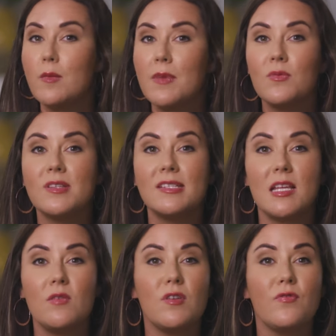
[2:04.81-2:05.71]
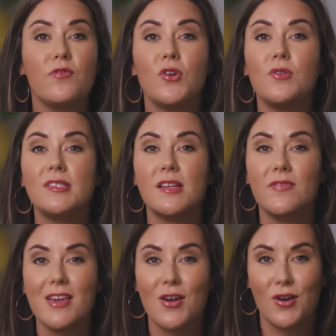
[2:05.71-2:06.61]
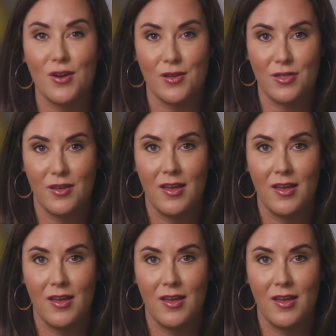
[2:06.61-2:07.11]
may receive the fruits of the earth